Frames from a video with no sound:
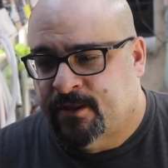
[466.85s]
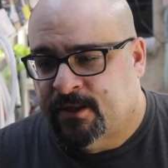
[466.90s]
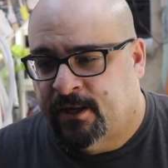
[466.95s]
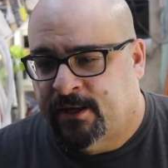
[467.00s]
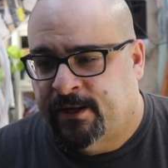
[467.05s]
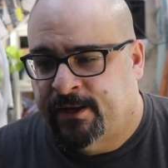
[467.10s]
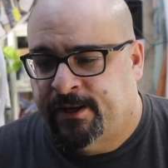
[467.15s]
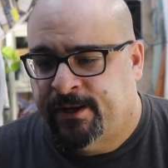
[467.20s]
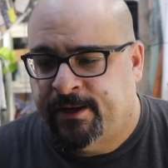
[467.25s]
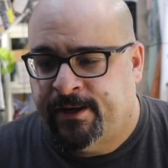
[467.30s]

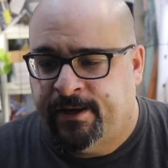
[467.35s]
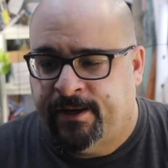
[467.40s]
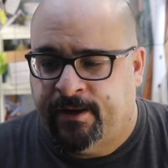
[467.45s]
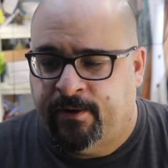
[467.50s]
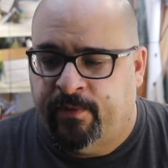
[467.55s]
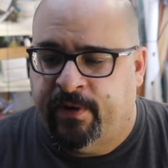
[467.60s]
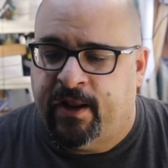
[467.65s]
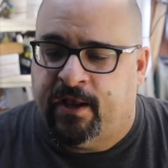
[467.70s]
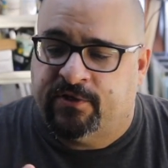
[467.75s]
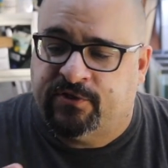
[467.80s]
Uh,
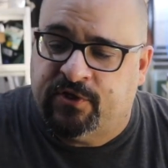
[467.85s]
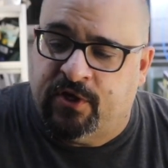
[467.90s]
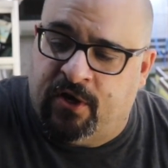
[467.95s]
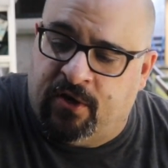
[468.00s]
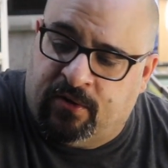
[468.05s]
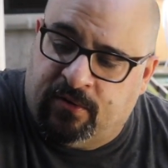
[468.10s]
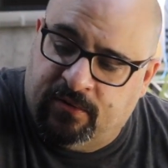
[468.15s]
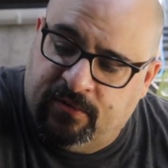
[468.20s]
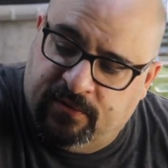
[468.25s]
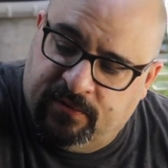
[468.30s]
what else?
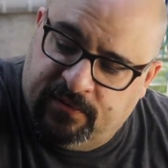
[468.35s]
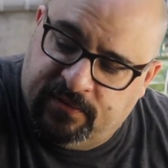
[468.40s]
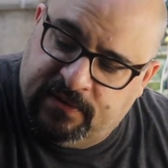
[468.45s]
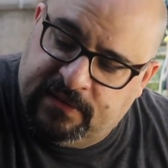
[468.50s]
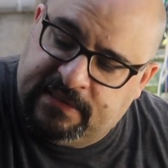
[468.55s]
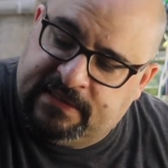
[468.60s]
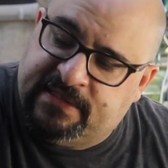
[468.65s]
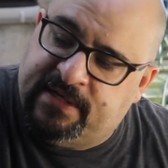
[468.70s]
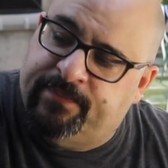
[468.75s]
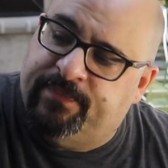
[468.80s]
Oh,
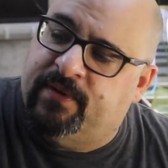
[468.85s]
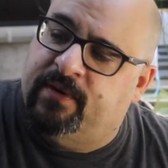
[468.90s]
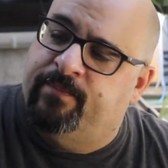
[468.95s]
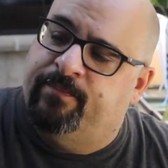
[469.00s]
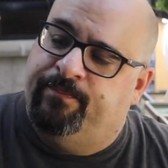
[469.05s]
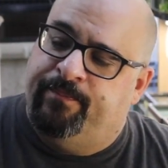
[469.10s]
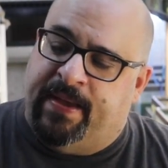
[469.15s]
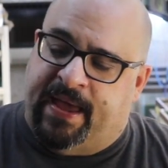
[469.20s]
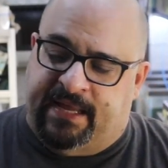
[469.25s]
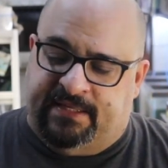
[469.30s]
something
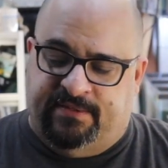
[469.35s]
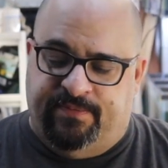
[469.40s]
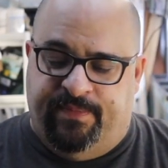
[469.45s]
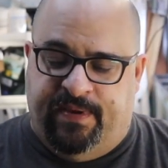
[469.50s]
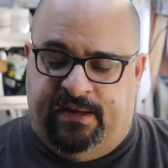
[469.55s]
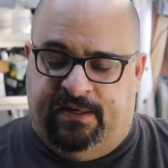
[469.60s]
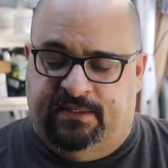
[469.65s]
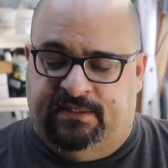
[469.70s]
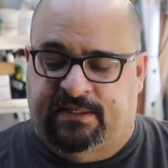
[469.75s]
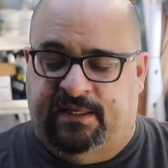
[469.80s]
back to
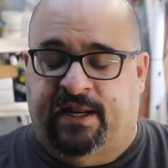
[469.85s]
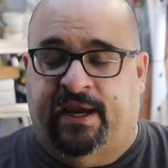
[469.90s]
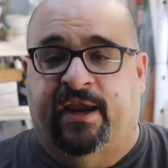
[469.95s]
medicine.